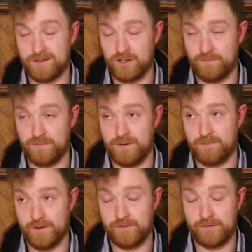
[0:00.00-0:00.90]
couple of
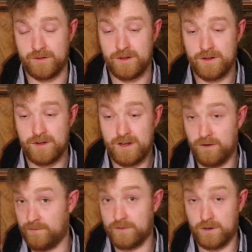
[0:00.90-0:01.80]
months
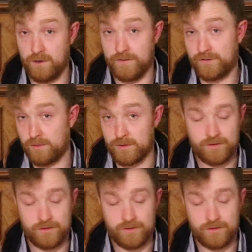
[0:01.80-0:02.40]
of the summer.